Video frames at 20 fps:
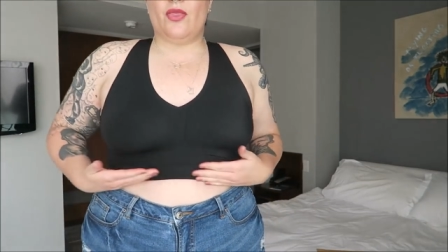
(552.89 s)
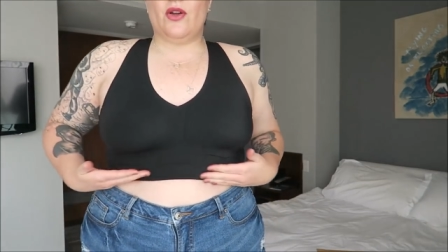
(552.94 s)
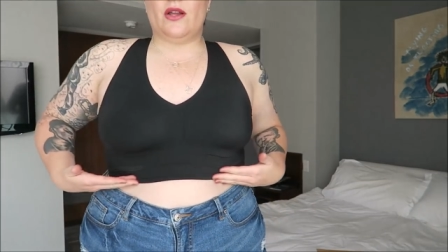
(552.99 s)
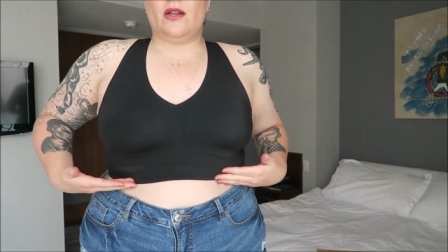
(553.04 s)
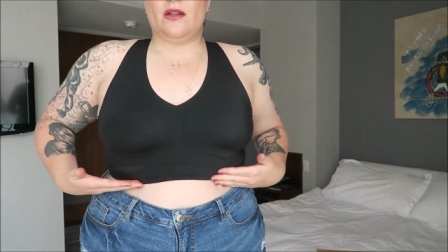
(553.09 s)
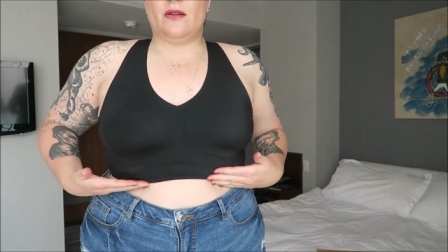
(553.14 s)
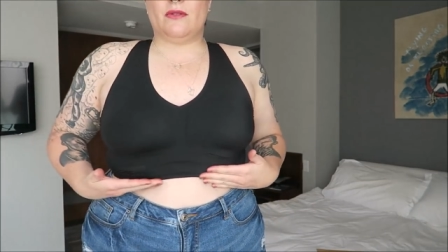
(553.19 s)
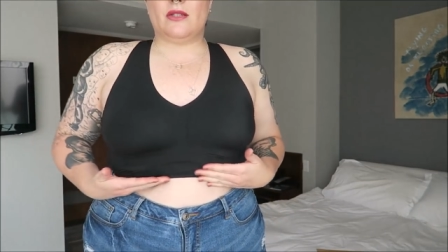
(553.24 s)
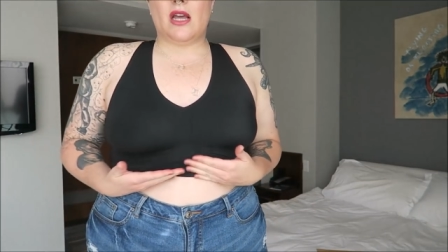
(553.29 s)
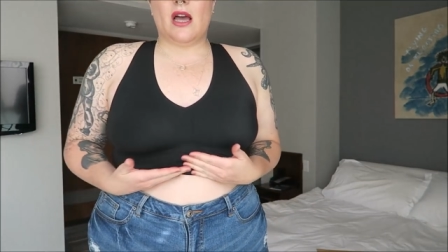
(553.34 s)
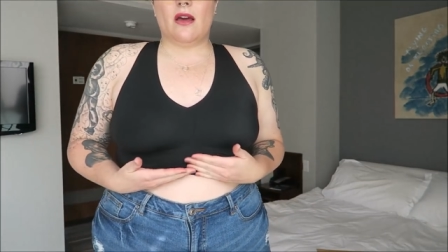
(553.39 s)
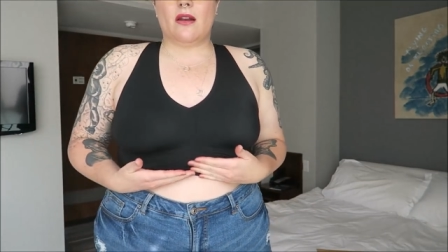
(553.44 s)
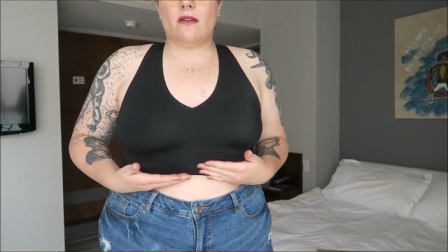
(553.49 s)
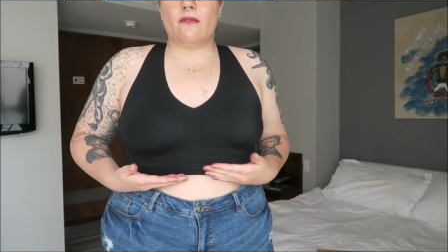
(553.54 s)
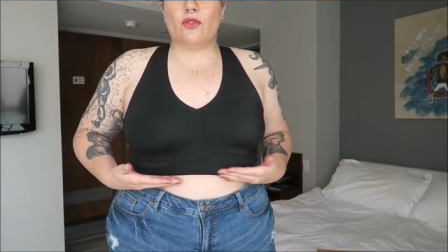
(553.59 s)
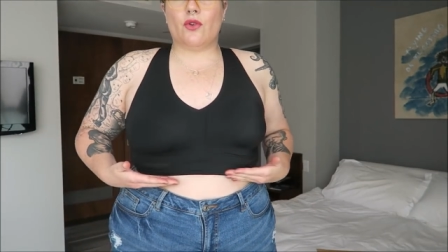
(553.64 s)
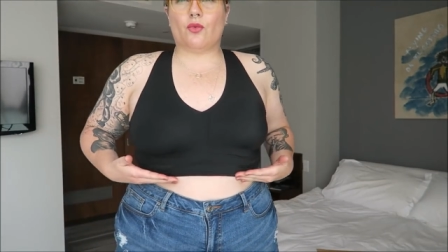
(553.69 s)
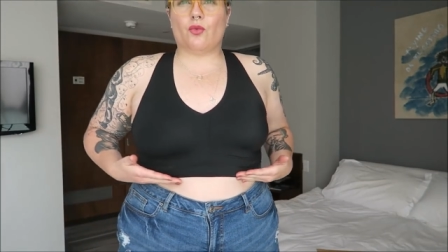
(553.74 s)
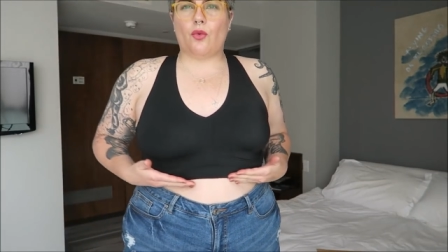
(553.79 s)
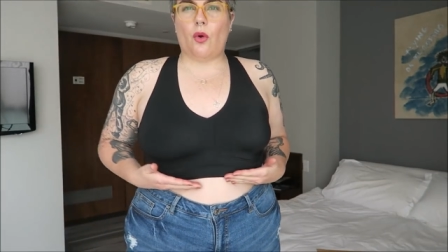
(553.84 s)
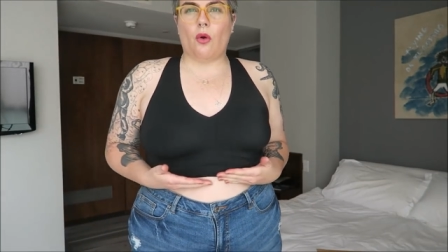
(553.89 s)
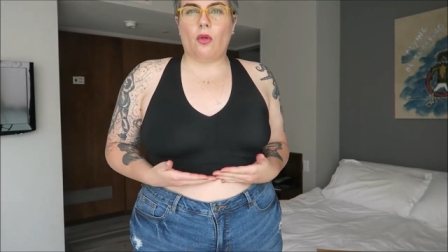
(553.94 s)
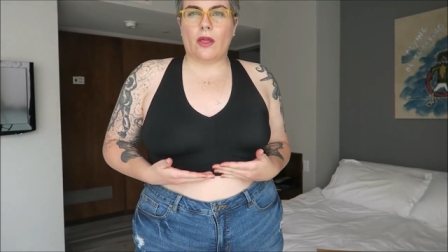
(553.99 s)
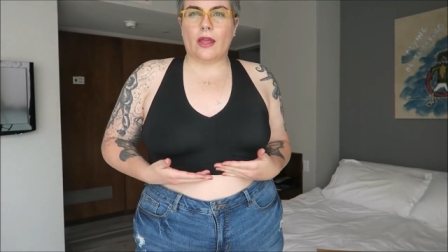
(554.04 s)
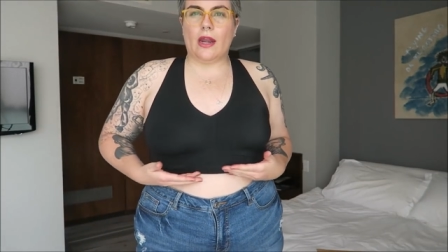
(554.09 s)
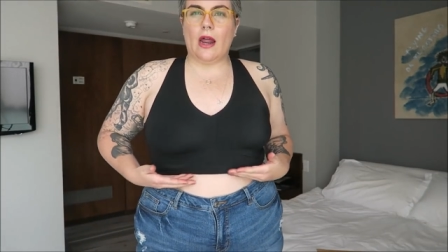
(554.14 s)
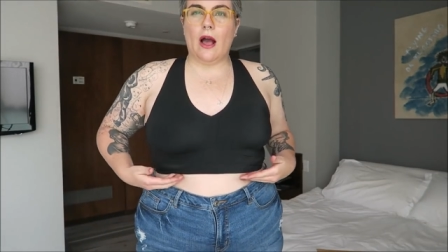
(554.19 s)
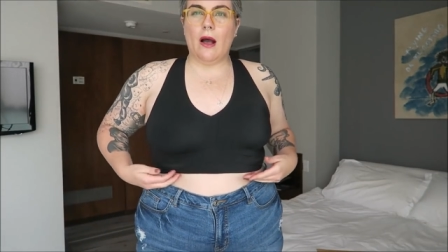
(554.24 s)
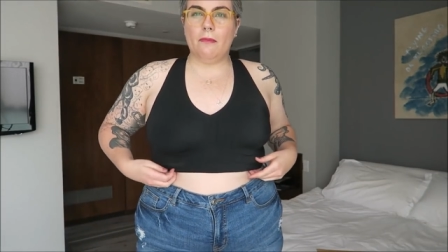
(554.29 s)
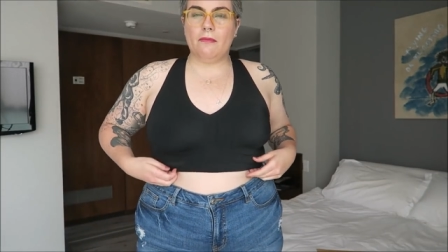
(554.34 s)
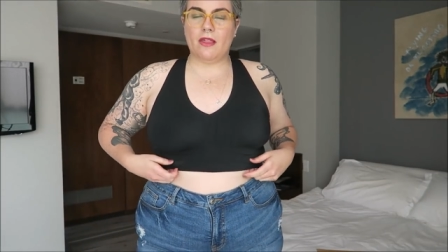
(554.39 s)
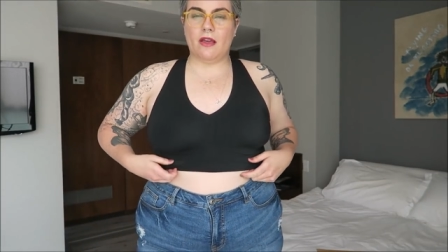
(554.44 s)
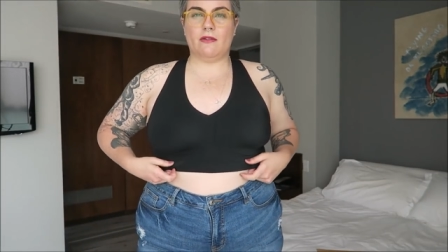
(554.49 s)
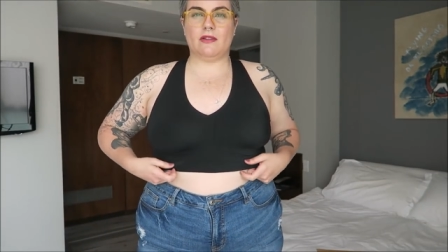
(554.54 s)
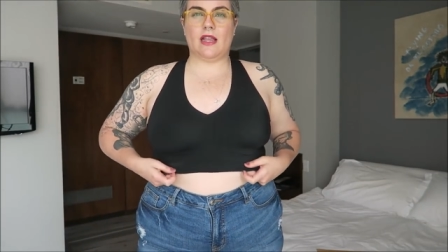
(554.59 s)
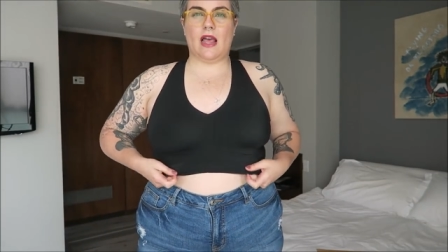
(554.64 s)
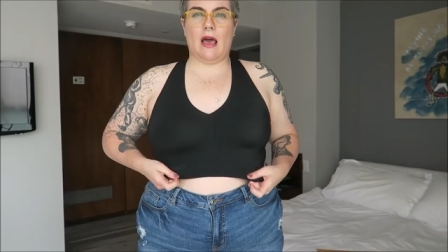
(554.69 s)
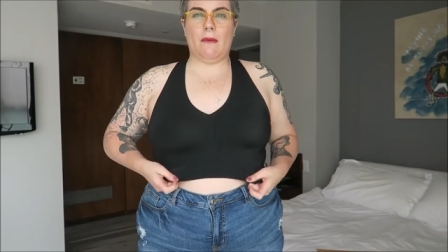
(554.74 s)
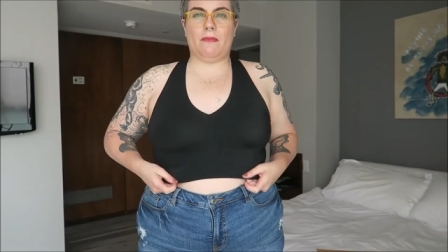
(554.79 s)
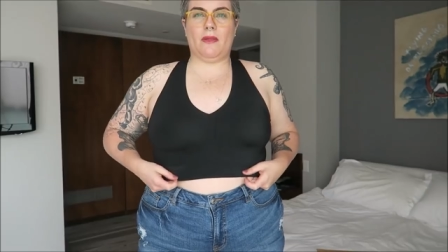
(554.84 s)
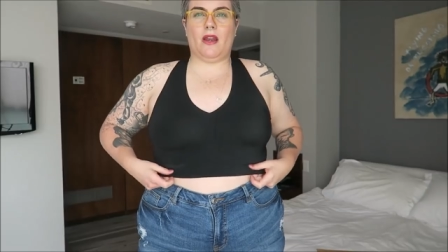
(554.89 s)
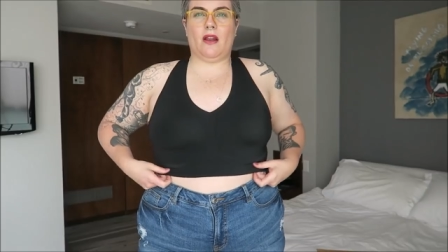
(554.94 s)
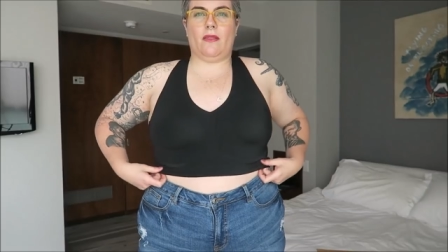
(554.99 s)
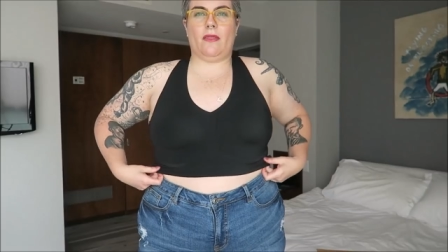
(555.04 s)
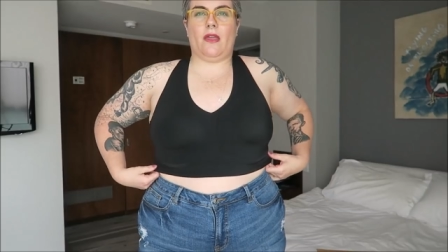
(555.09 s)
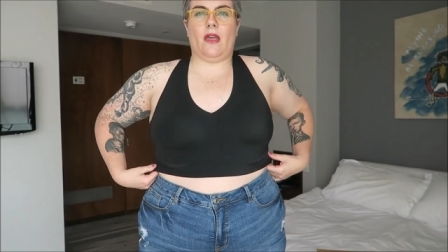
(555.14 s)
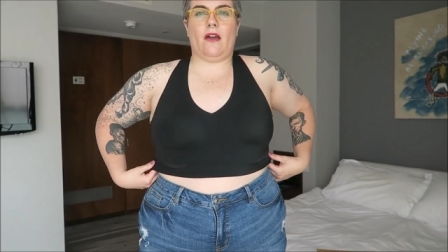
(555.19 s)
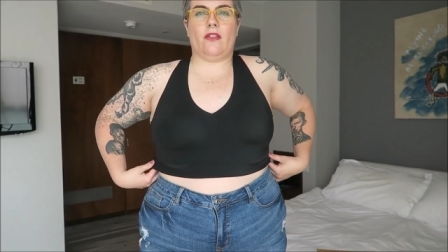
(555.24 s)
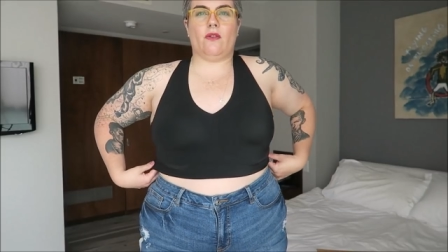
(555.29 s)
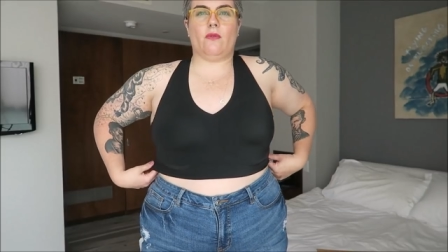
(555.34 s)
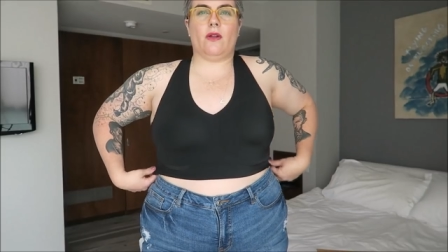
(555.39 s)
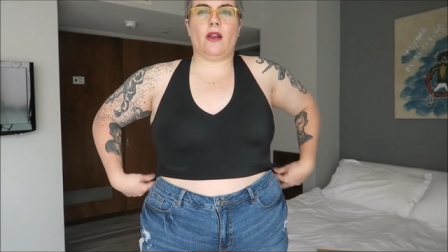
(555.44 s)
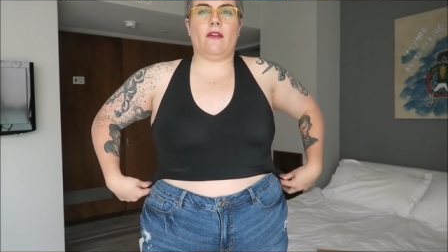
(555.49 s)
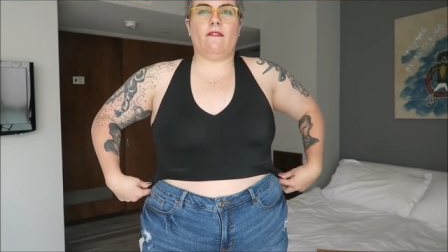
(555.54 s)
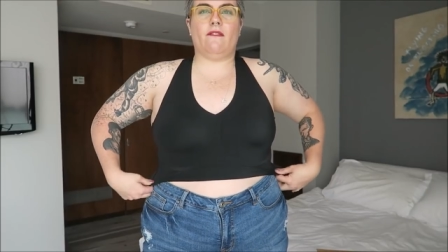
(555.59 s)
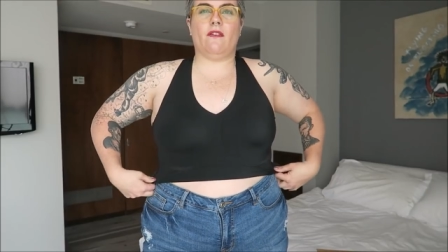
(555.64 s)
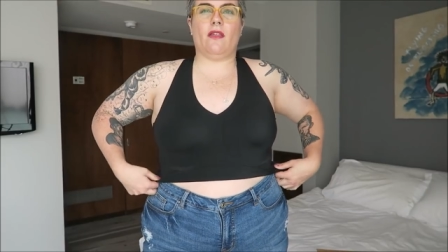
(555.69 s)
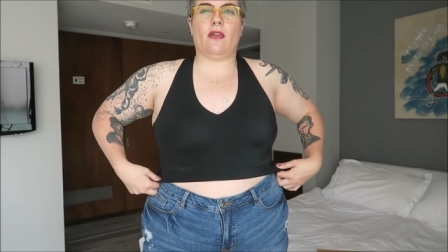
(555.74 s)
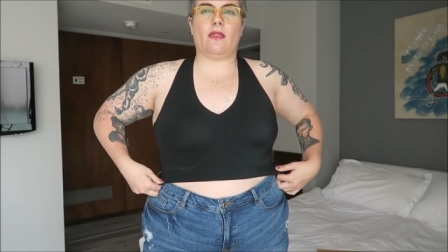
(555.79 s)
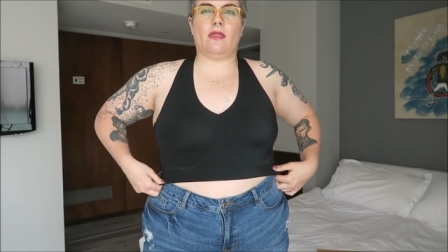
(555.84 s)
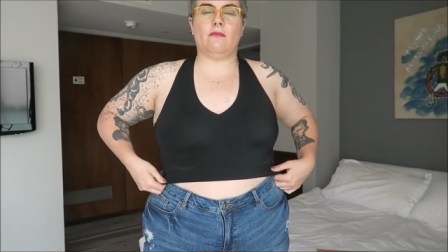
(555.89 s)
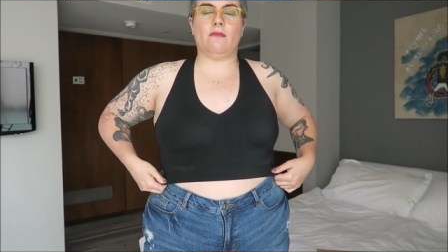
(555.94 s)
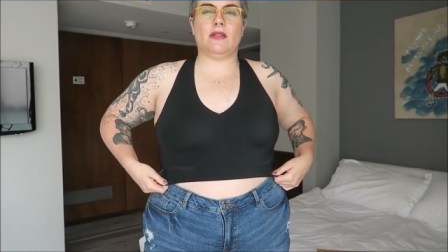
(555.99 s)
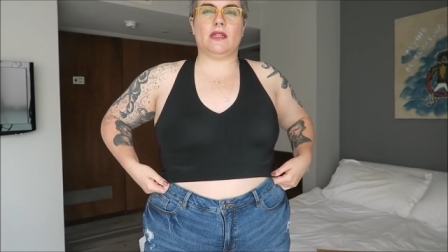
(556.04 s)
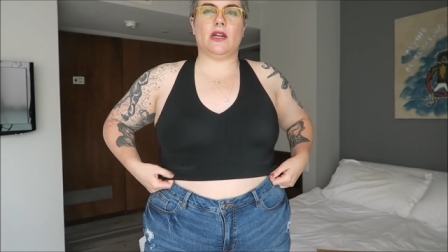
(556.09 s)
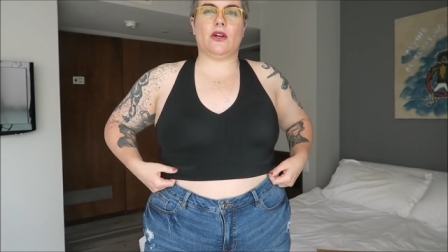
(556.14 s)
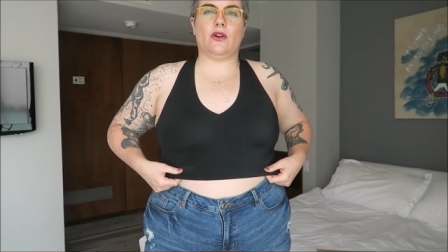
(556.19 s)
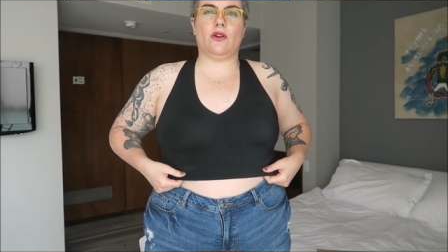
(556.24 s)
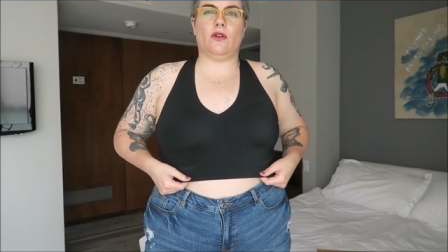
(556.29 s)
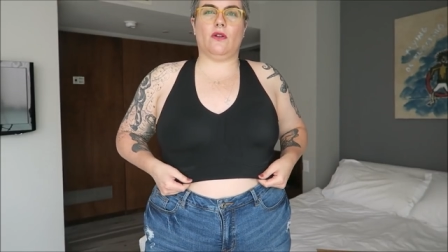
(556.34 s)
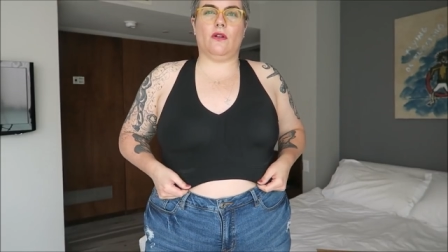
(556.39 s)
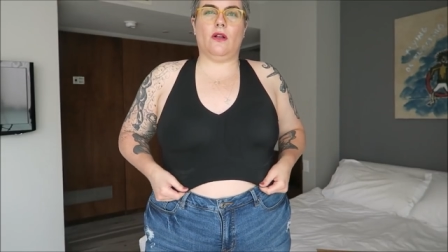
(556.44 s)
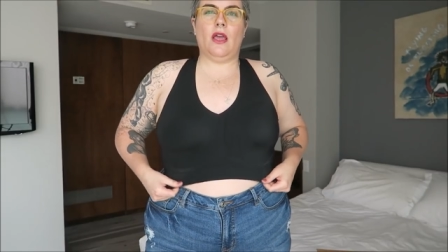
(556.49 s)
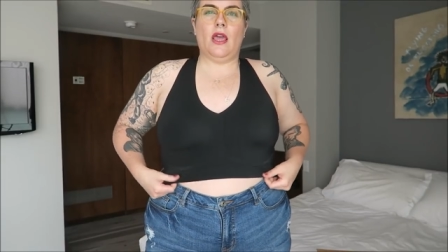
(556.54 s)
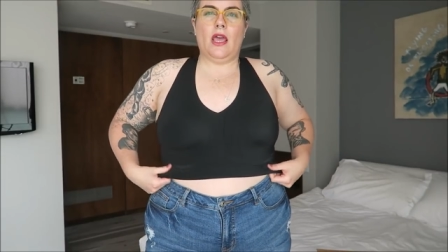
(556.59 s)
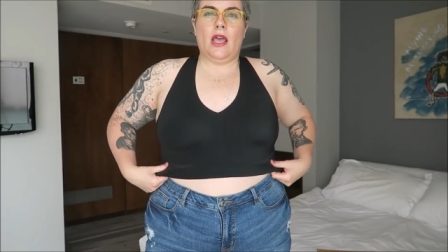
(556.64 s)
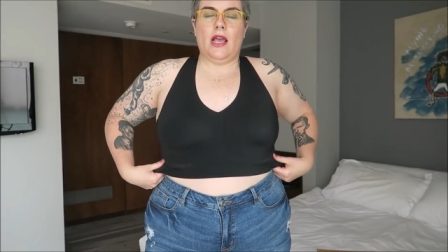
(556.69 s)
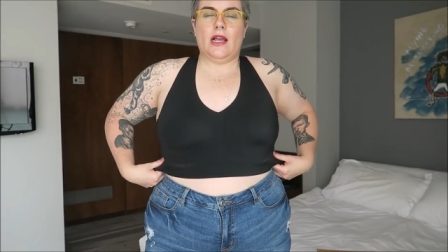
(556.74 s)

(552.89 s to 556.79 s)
the ton of the rolling up that was happening on the other one I feel like the material